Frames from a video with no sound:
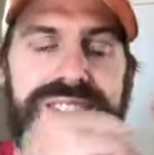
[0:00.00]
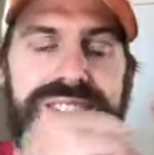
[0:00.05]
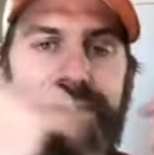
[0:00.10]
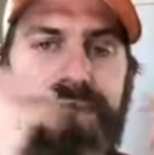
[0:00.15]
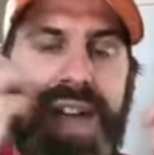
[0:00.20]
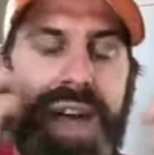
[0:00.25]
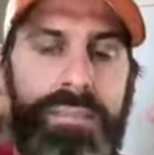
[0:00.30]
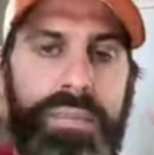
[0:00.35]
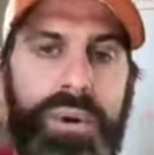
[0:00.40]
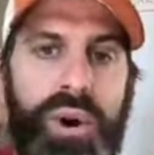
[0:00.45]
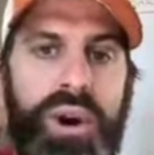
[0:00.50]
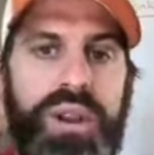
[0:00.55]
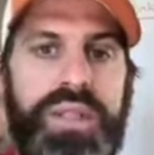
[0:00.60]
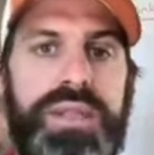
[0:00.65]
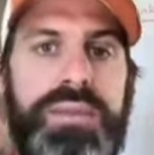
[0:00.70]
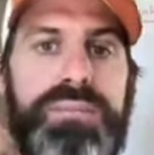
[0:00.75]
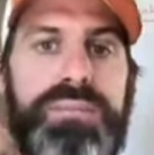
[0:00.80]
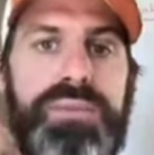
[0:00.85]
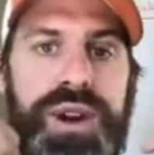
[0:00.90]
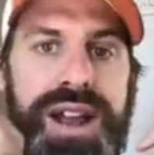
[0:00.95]
That part of the
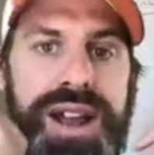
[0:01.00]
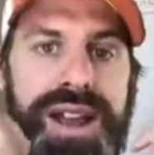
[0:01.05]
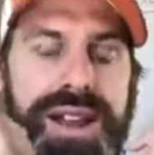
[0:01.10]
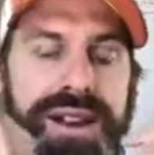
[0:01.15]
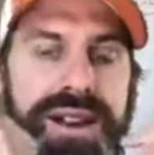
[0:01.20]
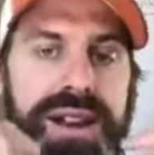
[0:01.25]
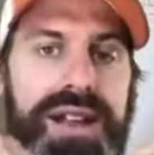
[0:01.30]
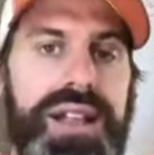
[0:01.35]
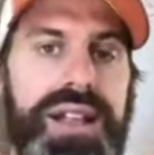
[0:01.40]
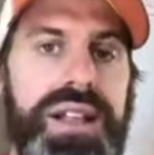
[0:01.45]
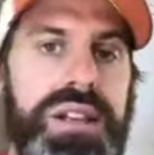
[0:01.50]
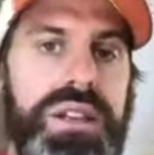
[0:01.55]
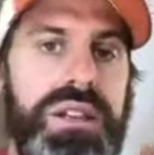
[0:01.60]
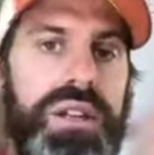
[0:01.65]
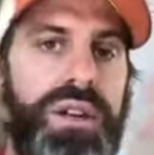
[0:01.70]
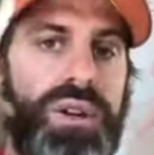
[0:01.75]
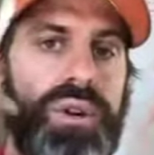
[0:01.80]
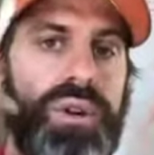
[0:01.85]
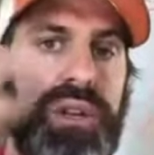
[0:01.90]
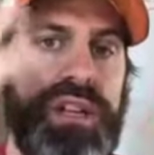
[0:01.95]
brain
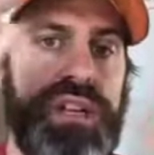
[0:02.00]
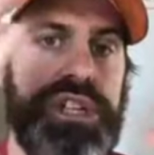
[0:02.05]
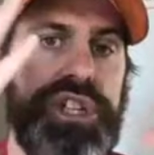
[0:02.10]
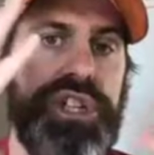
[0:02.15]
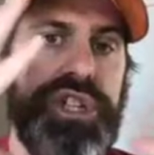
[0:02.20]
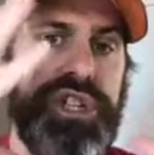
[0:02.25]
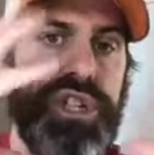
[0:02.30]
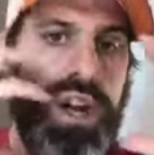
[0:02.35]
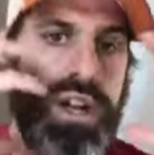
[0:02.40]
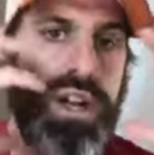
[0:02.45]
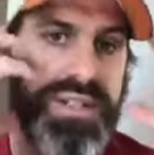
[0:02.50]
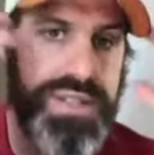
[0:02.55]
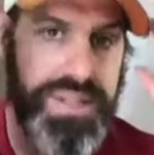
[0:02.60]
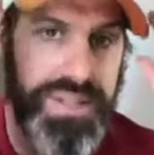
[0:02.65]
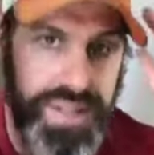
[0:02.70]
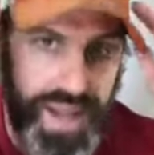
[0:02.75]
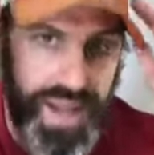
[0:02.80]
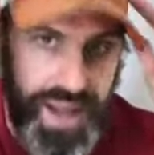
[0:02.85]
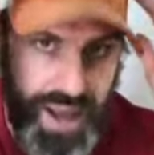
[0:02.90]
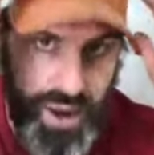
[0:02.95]
literally shuts
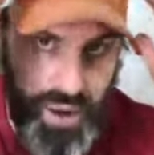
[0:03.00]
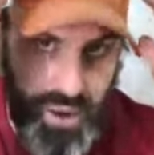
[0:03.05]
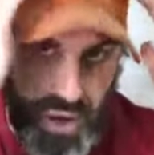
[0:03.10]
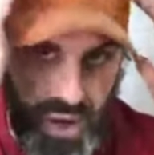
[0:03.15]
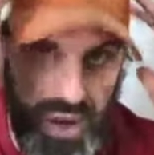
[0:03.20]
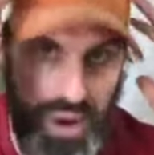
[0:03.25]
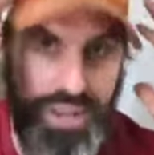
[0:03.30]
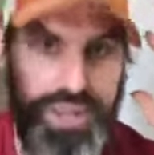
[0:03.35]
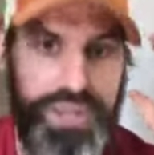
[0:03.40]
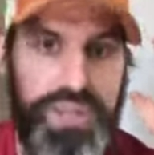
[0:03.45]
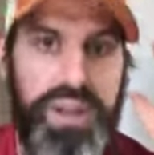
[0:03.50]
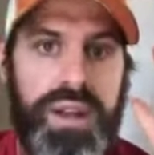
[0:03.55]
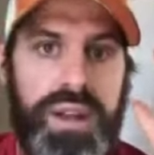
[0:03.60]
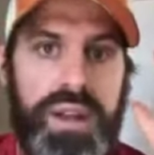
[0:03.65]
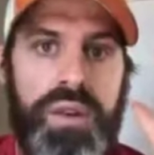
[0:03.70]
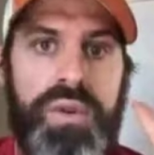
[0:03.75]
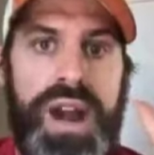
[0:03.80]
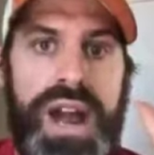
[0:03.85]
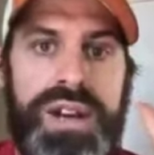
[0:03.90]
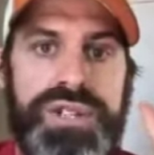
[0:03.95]
down our thinking
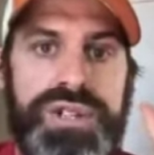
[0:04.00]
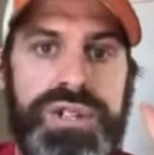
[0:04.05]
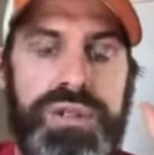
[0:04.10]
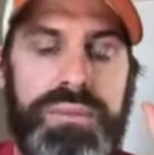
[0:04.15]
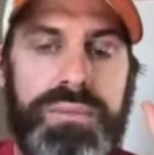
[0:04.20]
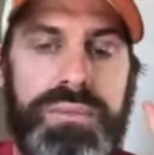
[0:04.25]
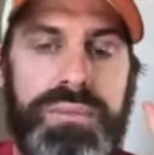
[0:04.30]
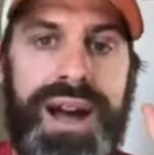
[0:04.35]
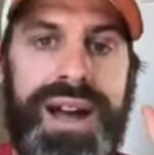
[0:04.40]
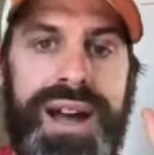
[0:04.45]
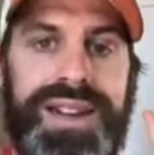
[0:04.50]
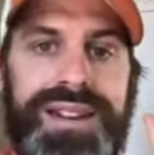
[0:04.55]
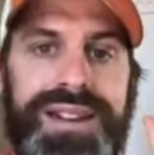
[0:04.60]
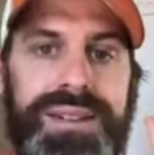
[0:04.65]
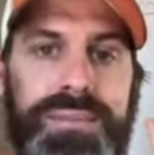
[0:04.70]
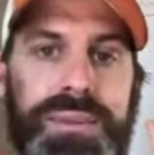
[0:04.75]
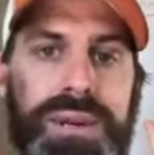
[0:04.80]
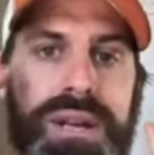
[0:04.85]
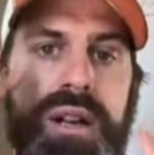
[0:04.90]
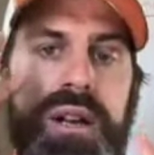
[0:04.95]
rational mind,
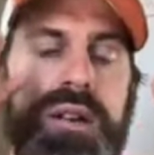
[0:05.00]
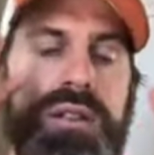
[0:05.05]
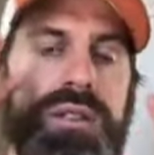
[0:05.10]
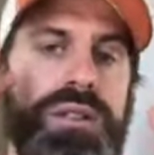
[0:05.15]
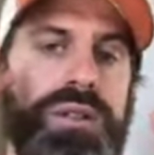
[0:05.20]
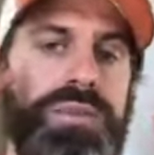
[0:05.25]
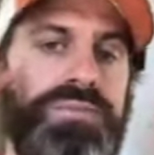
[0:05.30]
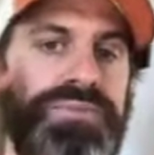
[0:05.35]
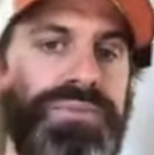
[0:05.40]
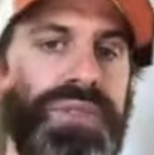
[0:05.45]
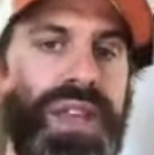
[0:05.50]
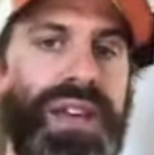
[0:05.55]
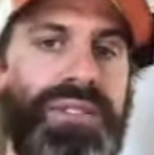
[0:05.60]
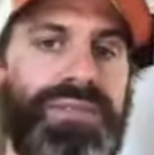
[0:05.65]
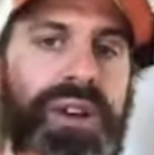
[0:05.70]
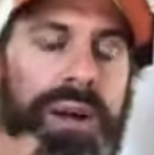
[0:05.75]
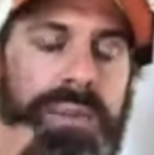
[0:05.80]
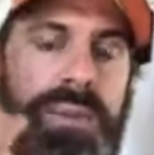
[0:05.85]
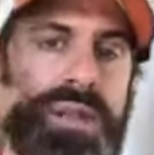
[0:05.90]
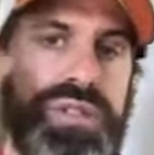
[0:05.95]
because if
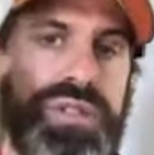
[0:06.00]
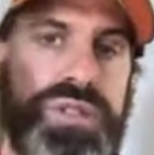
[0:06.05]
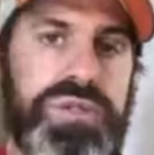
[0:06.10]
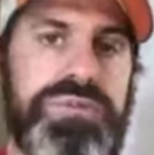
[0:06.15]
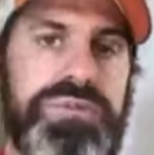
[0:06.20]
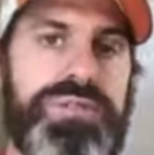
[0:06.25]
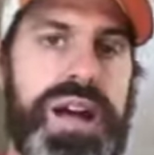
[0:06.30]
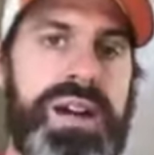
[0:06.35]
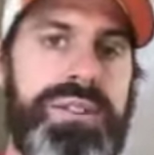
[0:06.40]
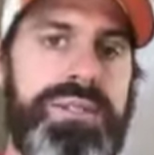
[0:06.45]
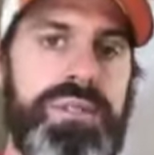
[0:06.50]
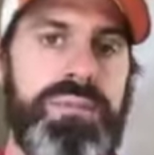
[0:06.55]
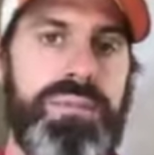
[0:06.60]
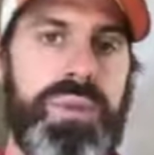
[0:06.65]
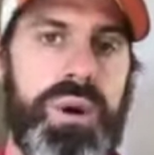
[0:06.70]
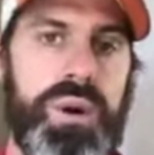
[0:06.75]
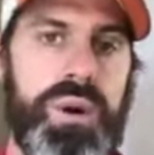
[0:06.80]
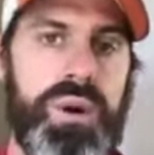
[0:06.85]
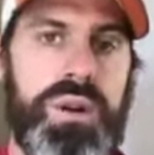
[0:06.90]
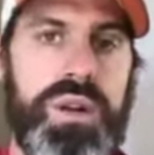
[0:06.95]
I'm in survival
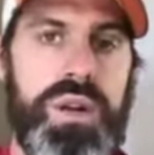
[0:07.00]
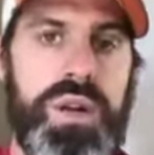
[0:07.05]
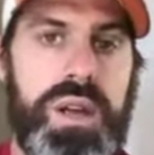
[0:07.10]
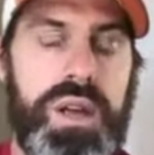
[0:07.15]
mode,